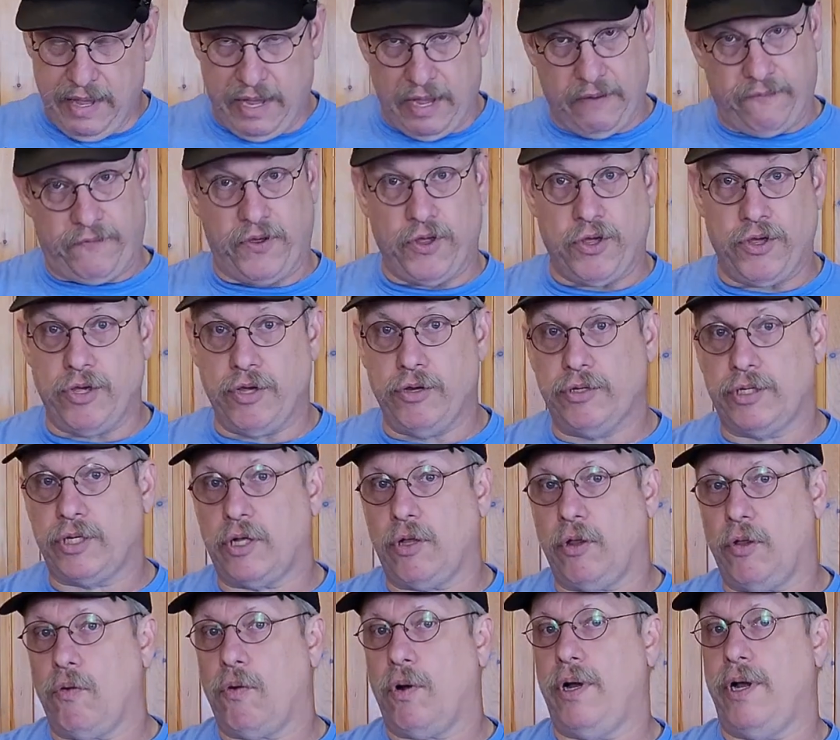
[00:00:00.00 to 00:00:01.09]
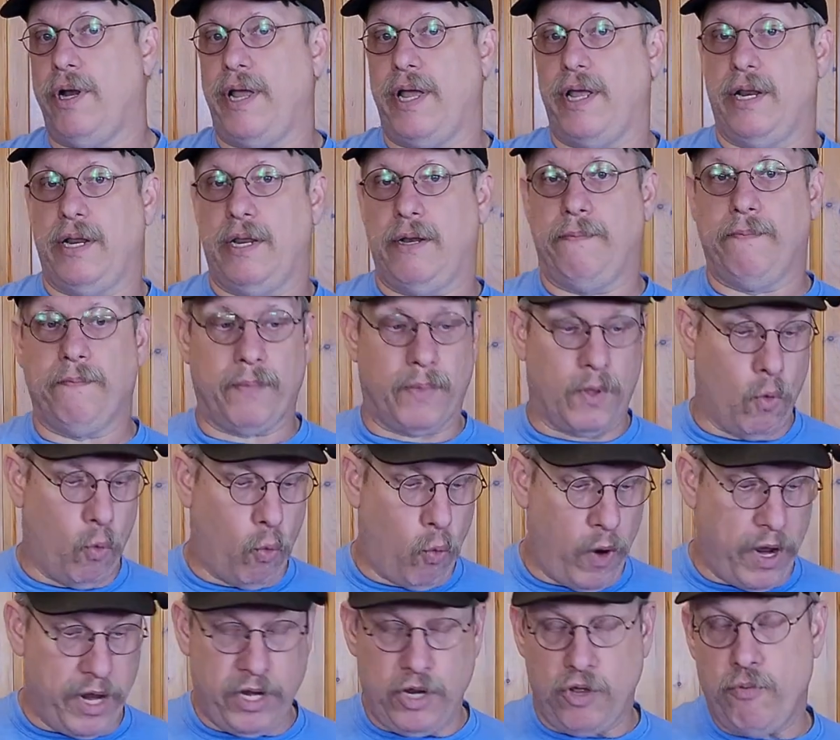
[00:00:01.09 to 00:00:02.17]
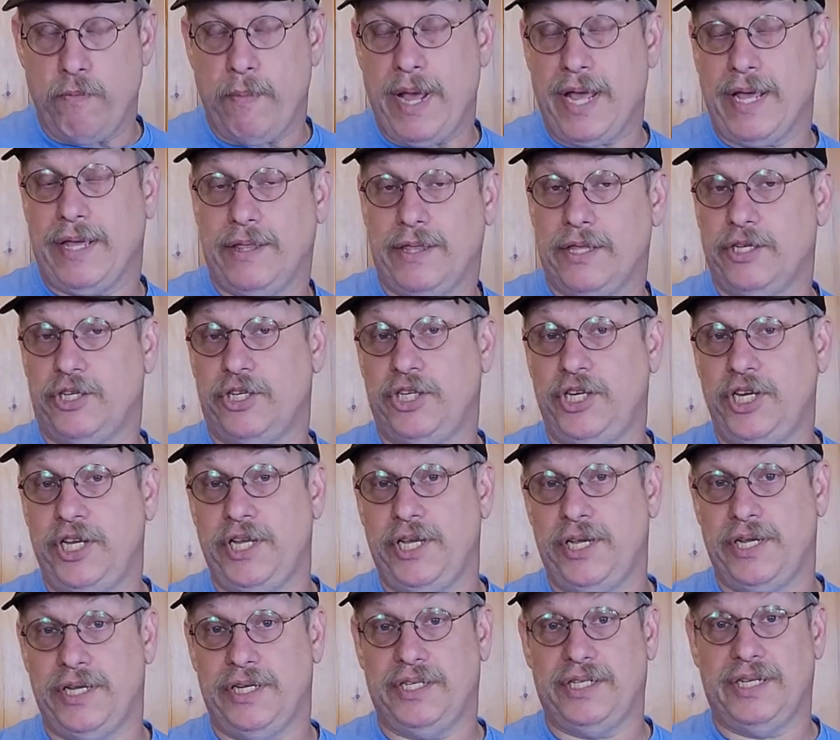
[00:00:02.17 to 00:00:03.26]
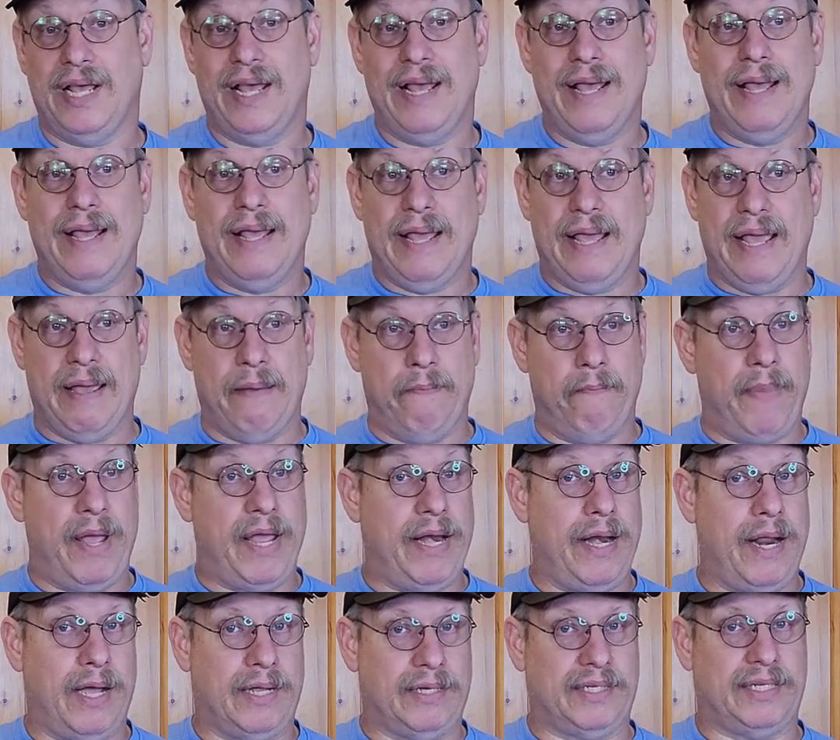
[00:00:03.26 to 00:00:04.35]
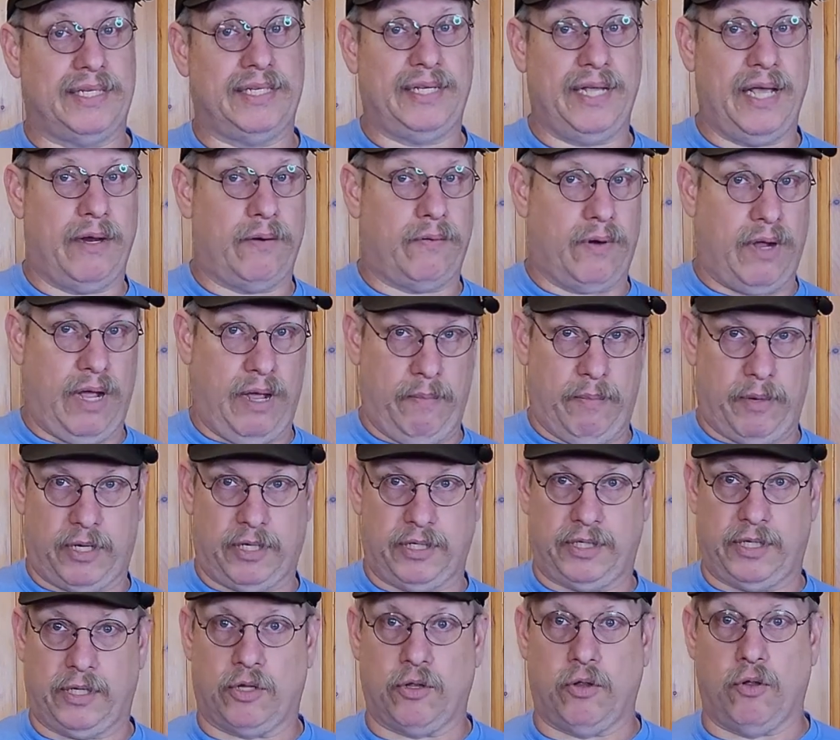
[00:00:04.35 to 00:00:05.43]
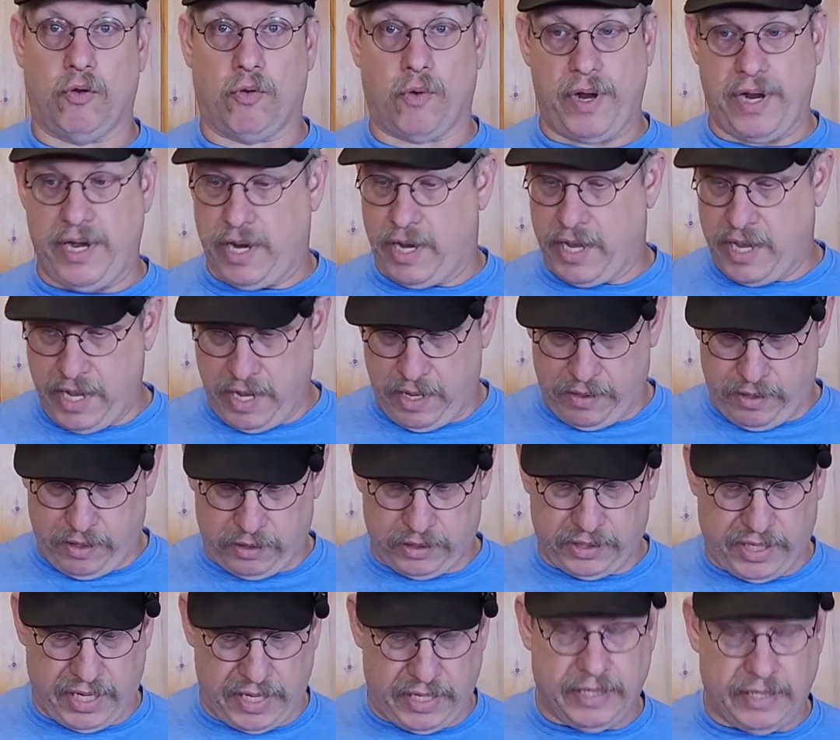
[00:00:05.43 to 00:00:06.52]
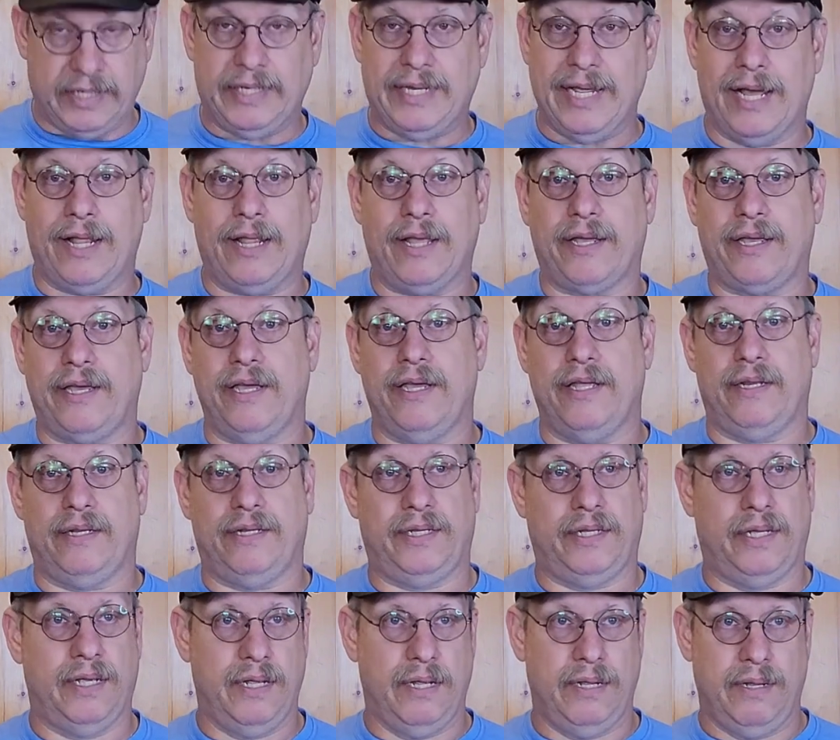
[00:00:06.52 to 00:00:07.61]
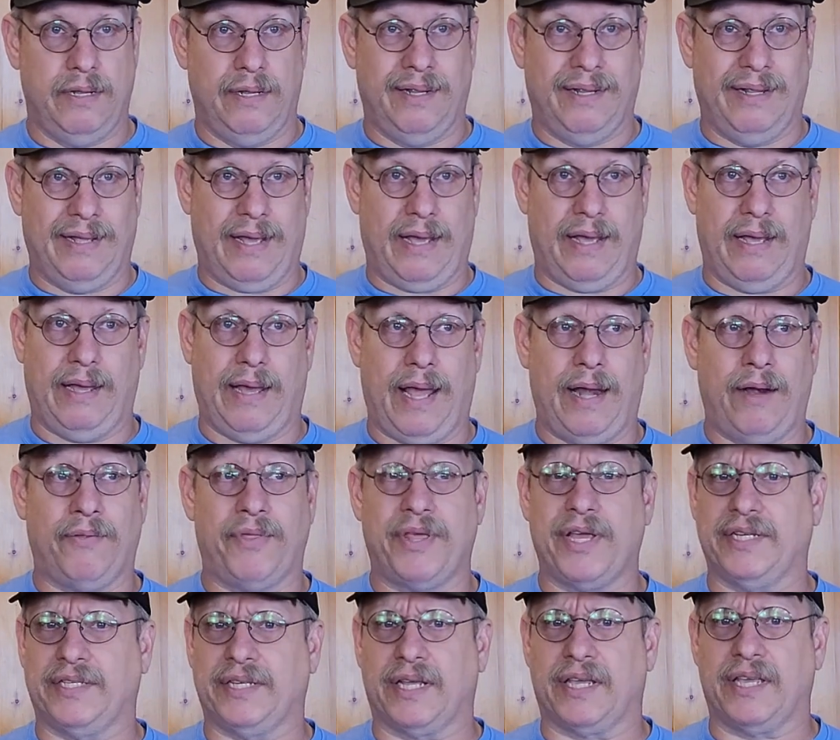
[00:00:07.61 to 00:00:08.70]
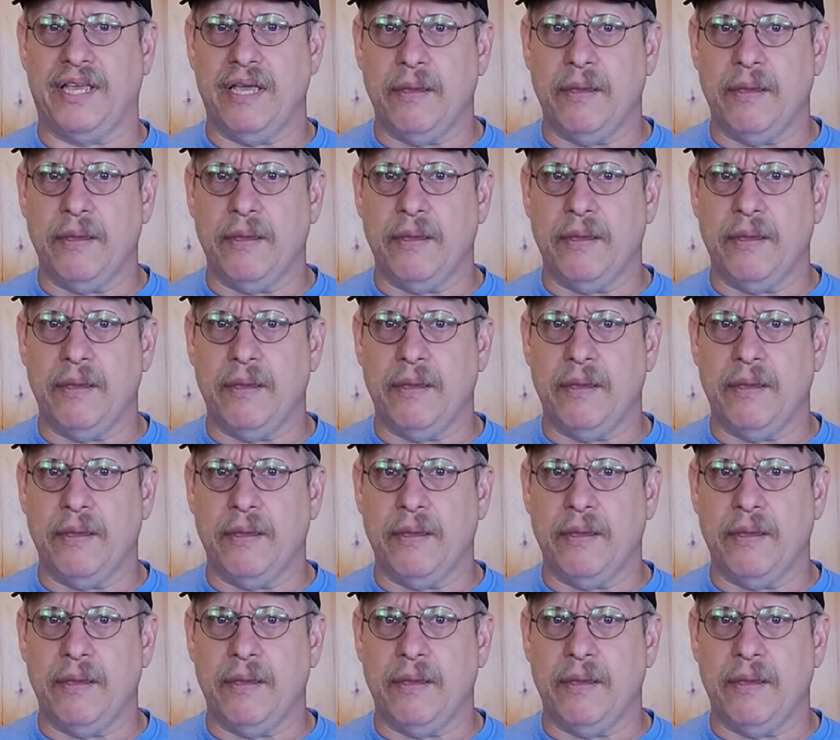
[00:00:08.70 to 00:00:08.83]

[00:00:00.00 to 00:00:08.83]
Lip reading: If you use chlorinated, when you make the cheese, it may not set right because the chlorine, again, there's a delicate, I don't think it's a